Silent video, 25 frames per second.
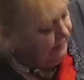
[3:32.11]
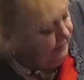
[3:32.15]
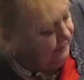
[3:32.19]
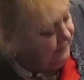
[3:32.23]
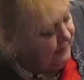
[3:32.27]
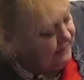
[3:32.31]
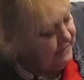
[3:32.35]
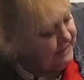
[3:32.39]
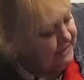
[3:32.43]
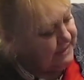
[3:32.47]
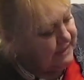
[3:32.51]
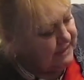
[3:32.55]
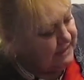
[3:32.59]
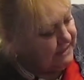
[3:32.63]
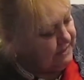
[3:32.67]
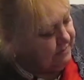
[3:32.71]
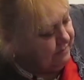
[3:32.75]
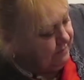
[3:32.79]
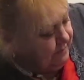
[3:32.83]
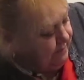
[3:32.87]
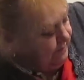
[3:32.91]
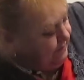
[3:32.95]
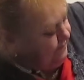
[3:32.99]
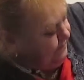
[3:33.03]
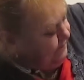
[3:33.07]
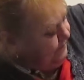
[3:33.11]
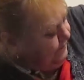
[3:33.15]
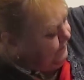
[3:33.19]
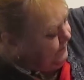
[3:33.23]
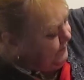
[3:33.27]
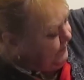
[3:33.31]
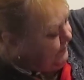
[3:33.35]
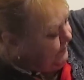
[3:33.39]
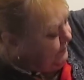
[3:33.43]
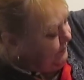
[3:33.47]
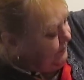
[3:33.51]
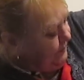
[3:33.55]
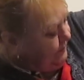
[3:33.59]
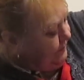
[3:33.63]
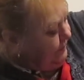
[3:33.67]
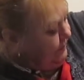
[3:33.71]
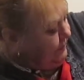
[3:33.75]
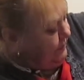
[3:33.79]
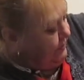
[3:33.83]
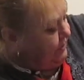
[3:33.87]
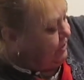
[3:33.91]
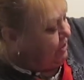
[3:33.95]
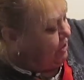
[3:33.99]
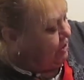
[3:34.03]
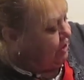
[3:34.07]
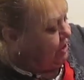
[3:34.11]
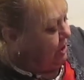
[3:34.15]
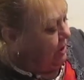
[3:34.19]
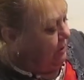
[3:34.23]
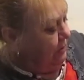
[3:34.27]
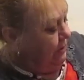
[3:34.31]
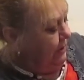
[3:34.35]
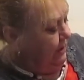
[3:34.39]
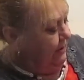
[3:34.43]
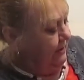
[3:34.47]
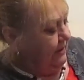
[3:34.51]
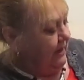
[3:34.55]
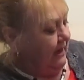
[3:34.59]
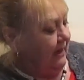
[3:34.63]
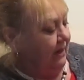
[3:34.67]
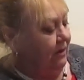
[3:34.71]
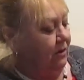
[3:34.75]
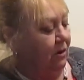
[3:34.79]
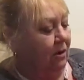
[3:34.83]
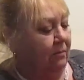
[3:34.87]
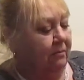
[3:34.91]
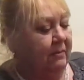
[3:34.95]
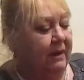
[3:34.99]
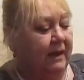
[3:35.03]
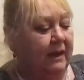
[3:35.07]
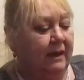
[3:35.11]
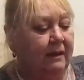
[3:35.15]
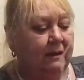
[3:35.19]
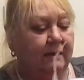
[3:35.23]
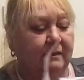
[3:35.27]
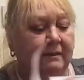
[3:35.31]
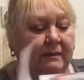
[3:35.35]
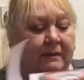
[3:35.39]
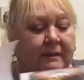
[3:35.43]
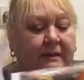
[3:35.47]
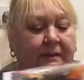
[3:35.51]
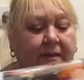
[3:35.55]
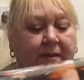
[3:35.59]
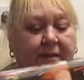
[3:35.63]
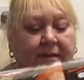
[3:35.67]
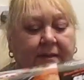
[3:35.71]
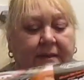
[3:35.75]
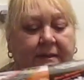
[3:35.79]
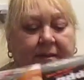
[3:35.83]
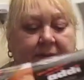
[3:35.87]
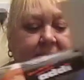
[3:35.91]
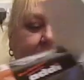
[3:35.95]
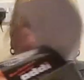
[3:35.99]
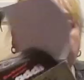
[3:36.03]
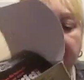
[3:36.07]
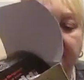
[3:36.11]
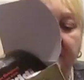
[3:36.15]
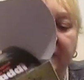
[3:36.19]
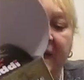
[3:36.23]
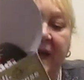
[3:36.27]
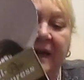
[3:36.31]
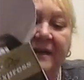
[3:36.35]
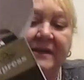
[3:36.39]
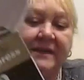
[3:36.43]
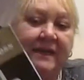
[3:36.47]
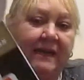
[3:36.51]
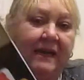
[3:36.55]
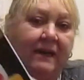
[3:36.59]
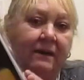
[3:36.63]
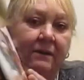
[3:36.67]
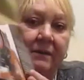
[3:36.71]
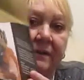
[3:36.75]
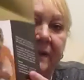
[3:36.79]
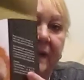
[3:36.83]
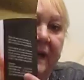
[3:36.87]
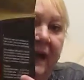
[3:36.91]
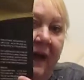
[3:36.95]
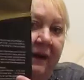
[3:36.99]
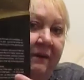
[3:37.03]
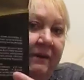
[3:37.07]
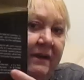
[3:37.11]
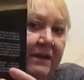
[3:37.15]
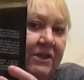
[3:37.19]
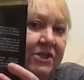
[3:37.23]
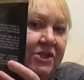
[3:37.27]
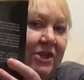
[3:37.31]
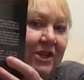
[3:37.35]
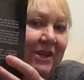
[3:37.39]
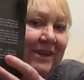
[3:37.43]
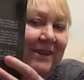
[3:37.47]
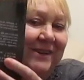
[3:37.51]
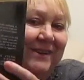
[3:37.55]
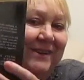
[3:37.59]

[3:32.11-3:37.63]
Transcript: This is to show you that I've got my Addy out of the garage.